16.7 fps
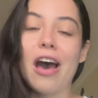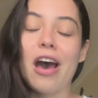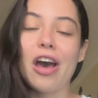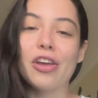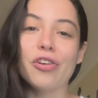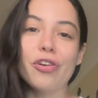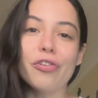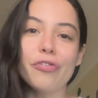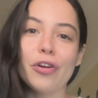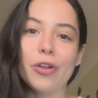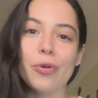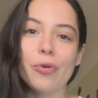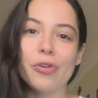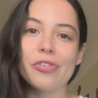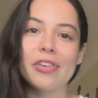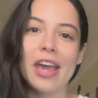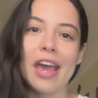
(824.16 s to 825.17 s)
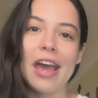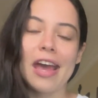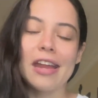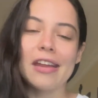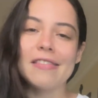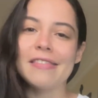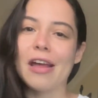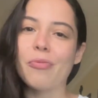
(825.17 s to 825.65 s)
your followers
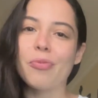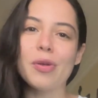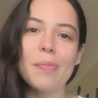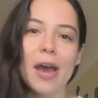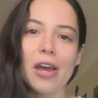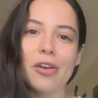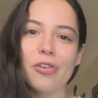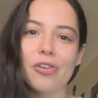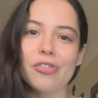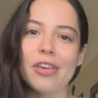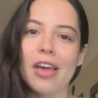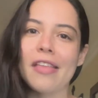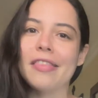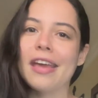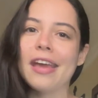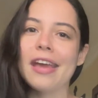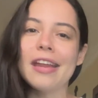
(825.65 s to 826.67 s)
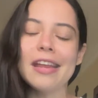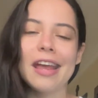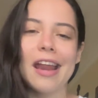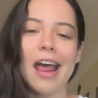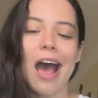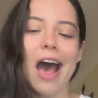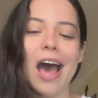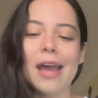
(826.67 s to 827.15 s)
can set reminders and they can
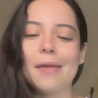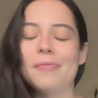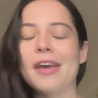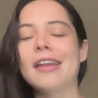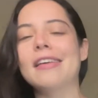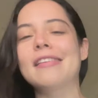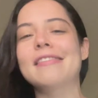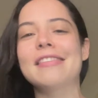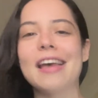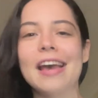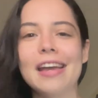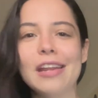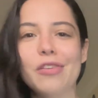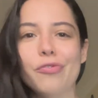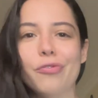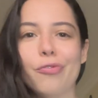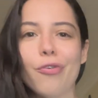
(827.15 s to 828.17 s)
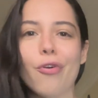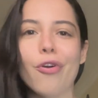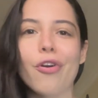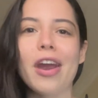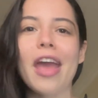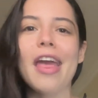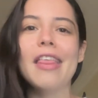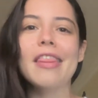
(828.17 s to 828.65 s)
get hyped and excited
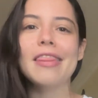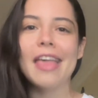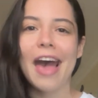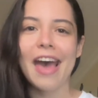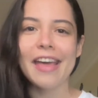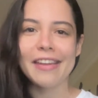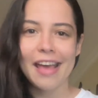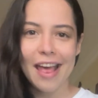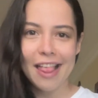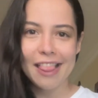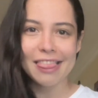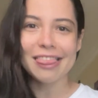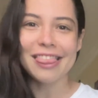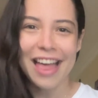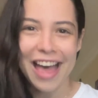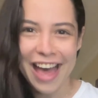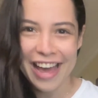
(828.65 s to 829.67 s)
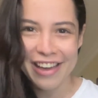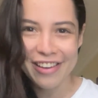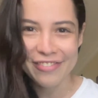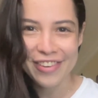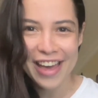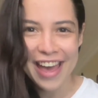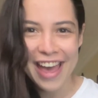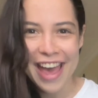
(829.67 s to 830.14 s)
for that
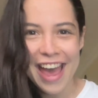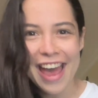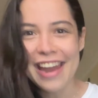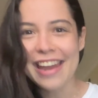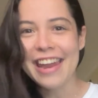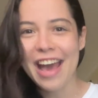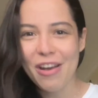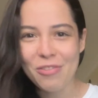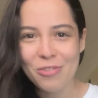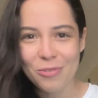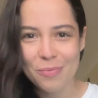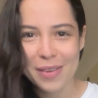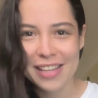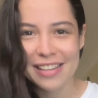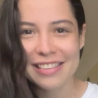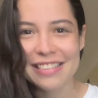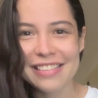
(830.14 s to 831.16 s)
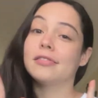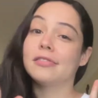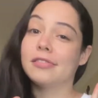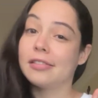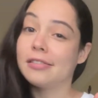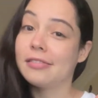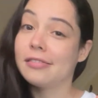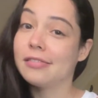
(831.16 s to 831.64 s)
live announcement.
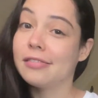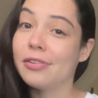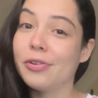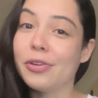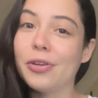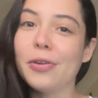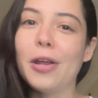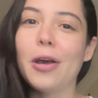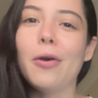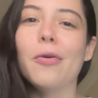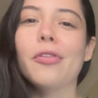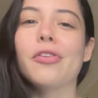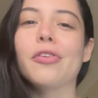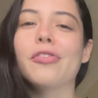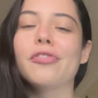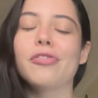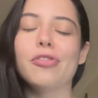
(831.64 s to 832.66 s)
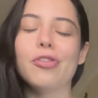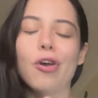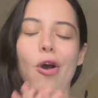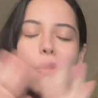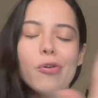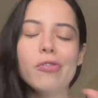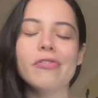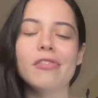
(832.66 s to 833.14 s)
Just so you know, there's
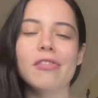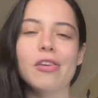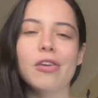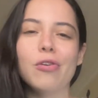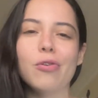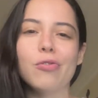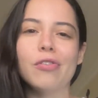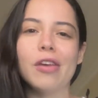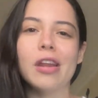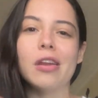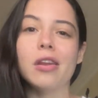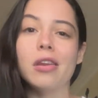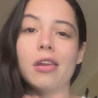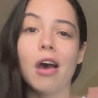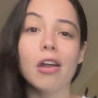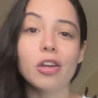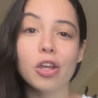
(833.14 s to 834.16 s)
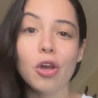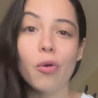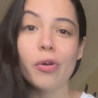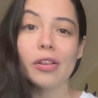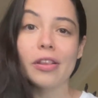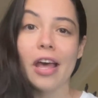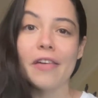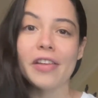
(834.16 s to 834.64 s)
no excuse in not
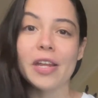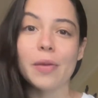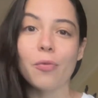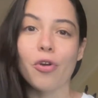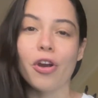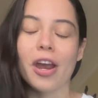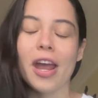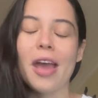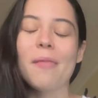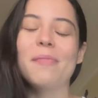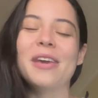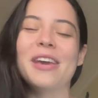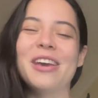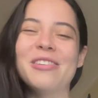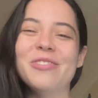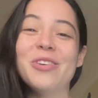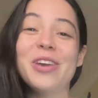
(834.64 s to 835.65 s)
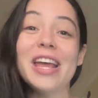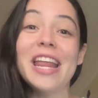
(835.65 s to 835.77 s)
going live anymore, because you can